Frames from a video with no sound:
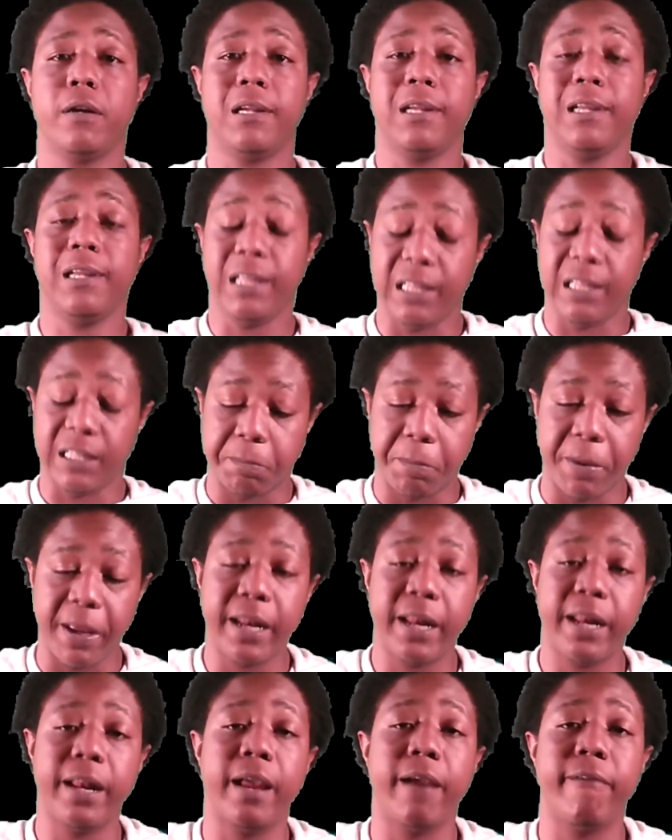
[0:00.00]
He's been in
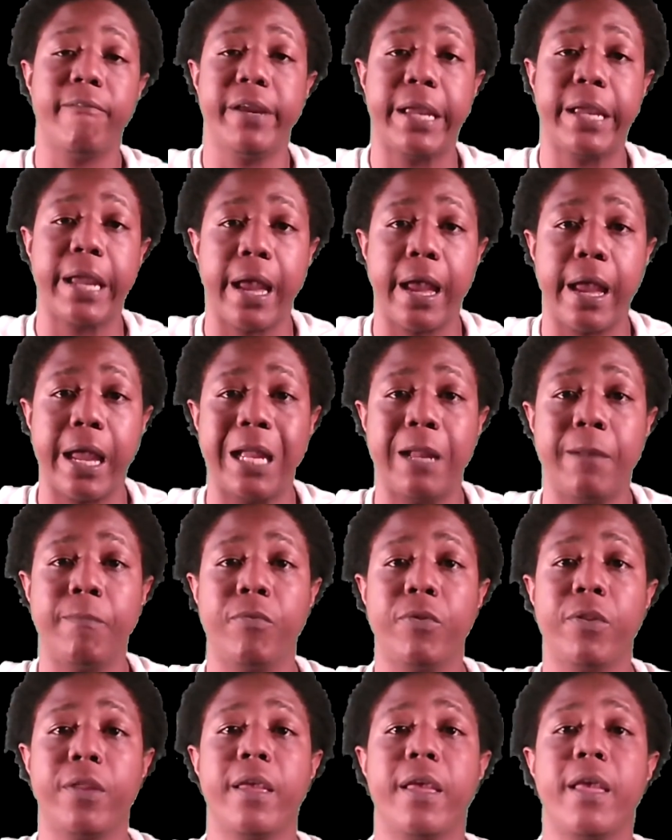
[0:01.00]
every game.
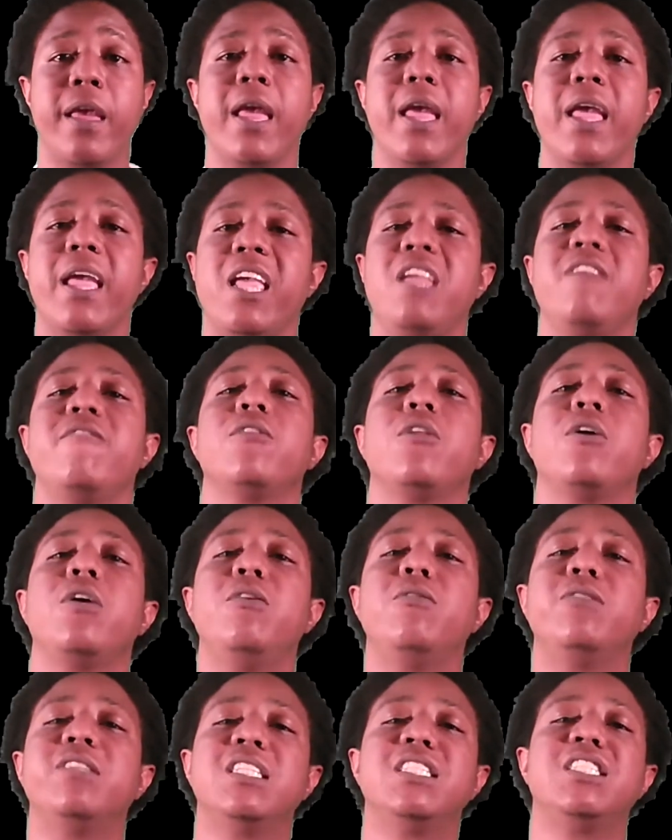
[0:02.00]
Even though he was
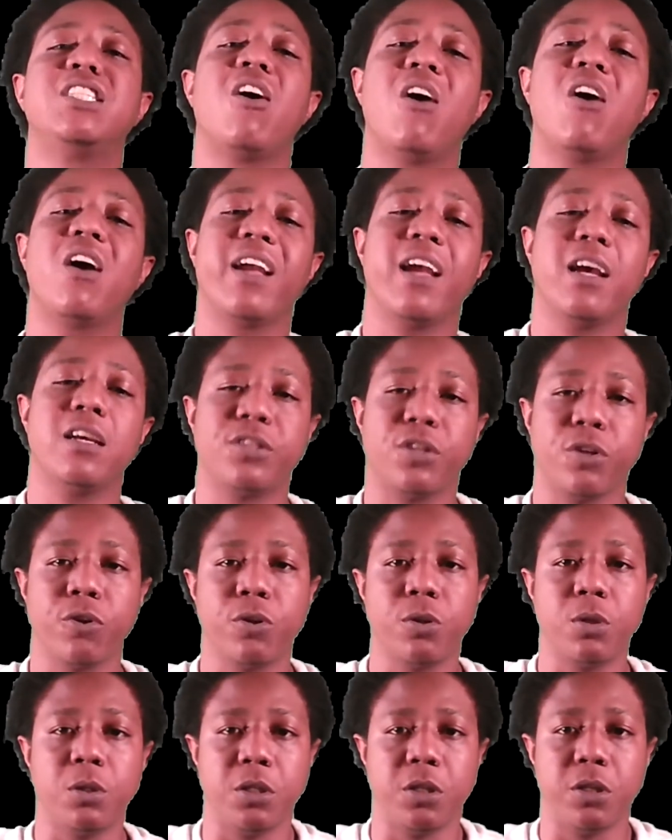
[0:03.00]
in a doghouse
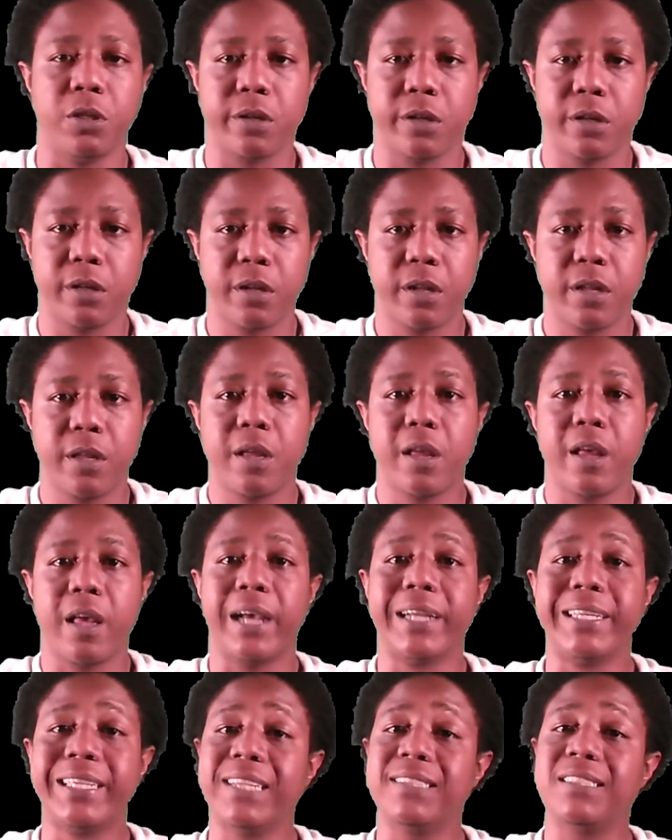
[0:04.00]
earlier
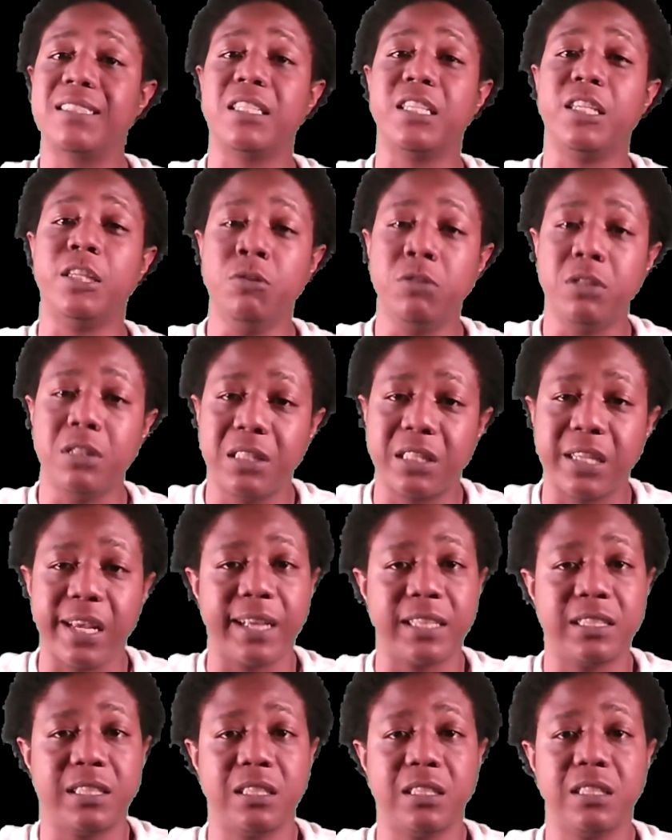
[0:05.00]
against the Houston
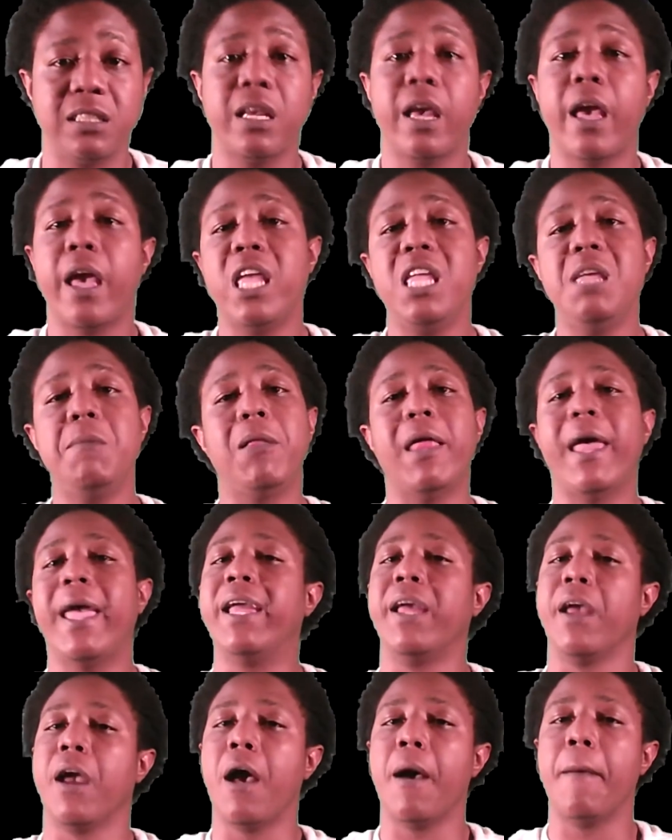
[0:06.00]
Texans, he played
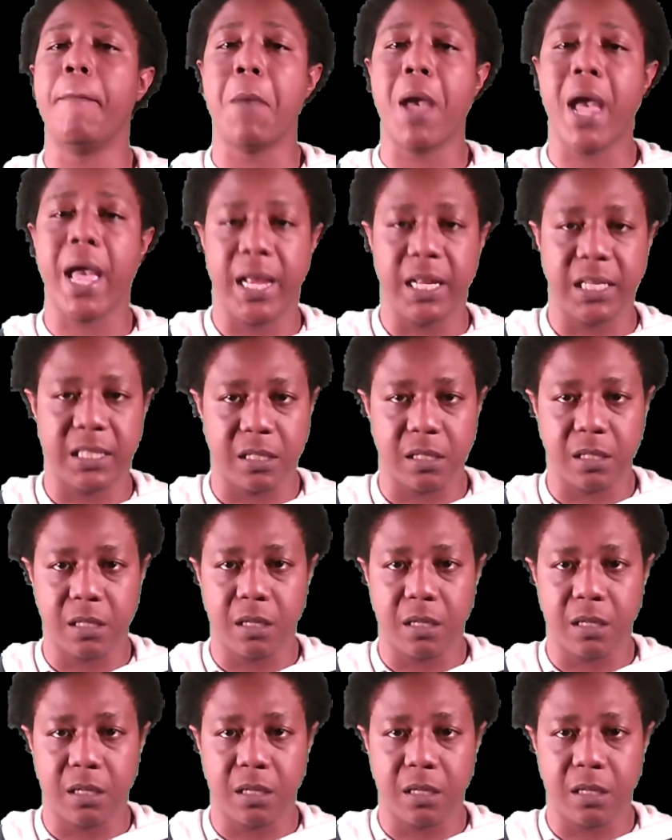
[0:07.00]
amazingly.